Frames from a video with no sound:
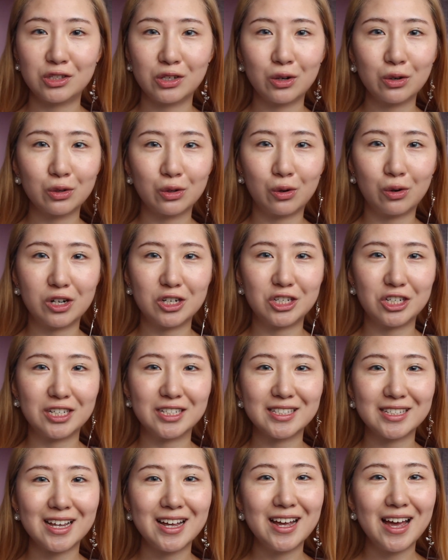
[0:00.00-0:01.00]
so
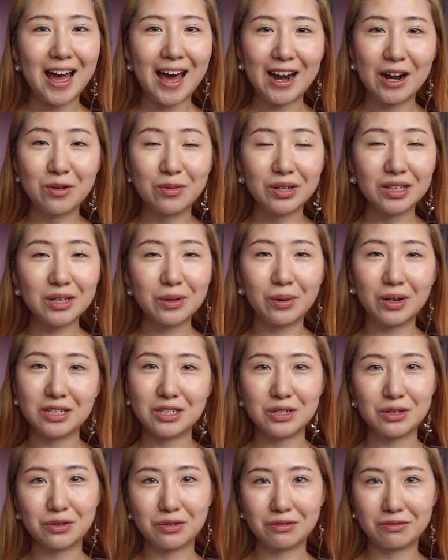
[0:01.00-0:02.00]
gorgeous and I really want
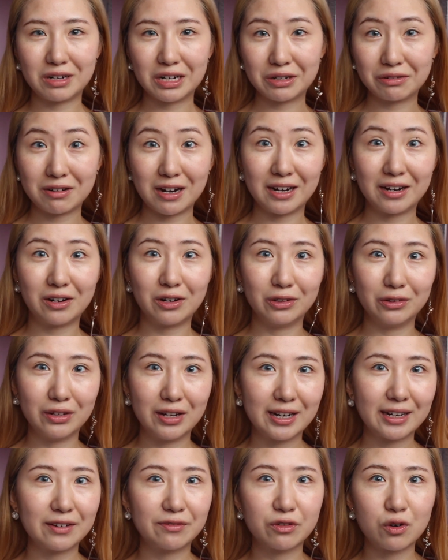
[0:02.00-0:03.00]
to recreate her
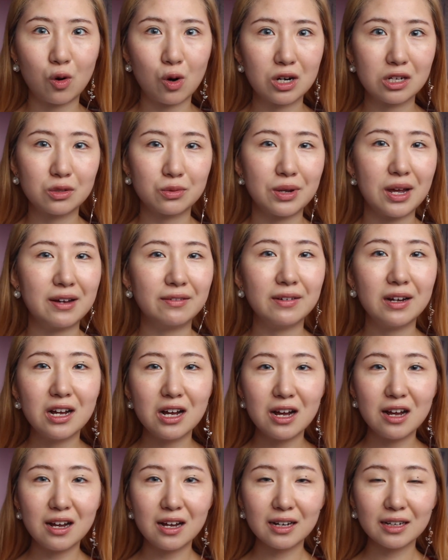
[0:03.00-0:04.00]
look. Of course, we have
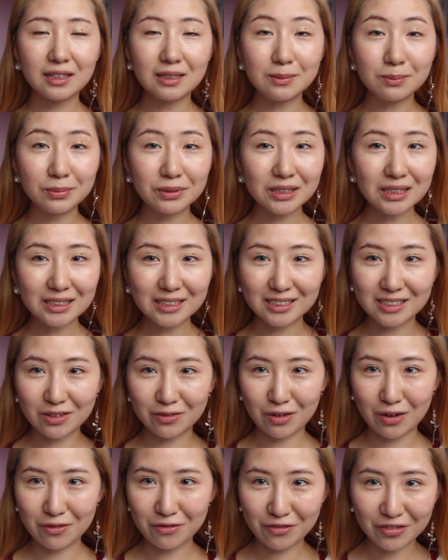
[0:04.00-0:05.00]
completely
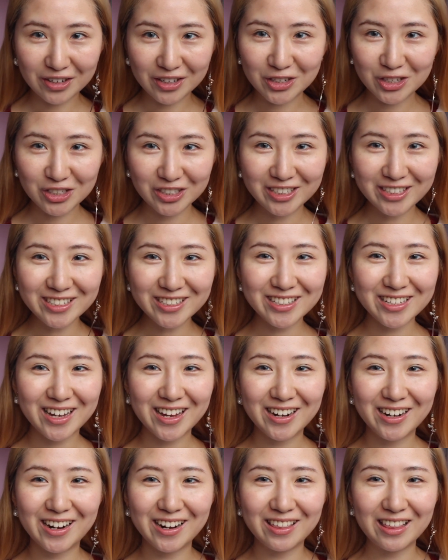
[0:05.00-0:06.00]
different features
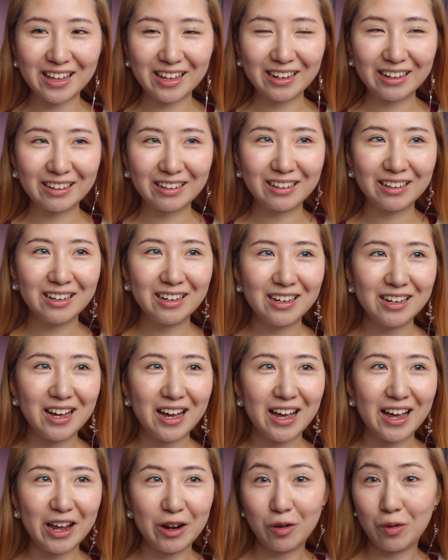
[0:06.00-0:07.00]
and I think
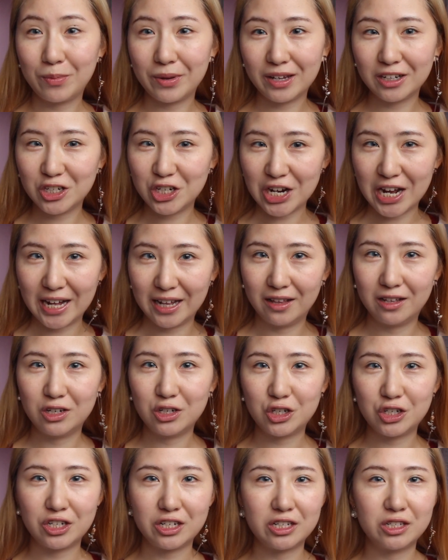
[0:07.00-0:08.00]
it will be a
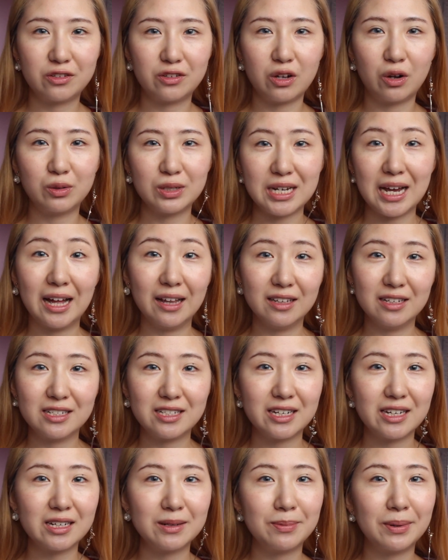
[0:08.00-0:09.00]
challenge. She's so
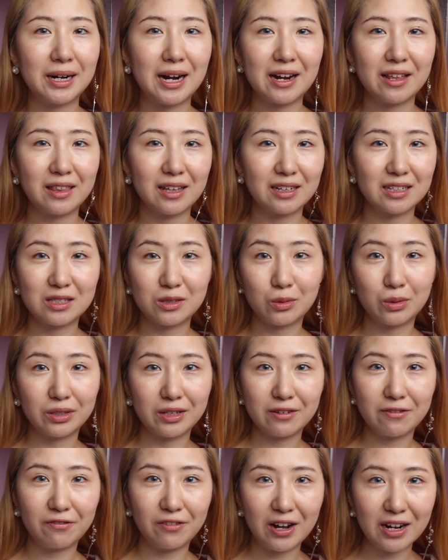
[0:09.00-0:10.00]
talented, but I think it's
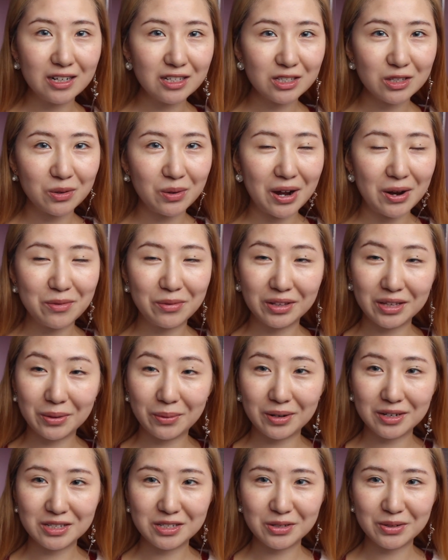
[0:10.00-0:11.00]
really fun, so I really
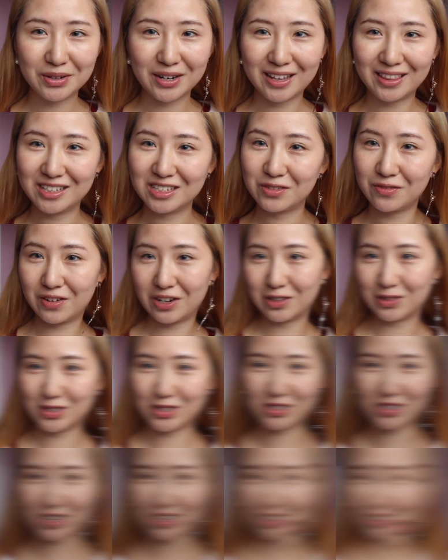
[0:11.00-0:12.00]
want to get this video
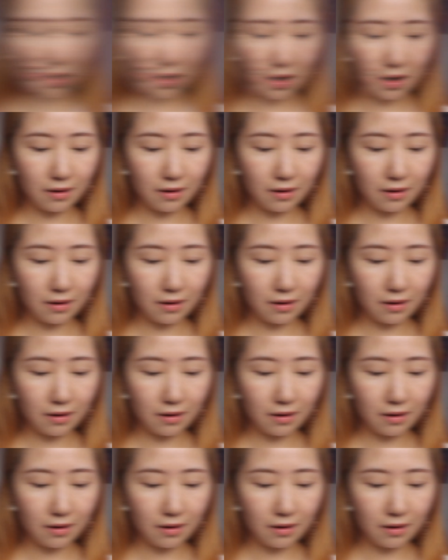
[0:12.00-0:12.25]
started.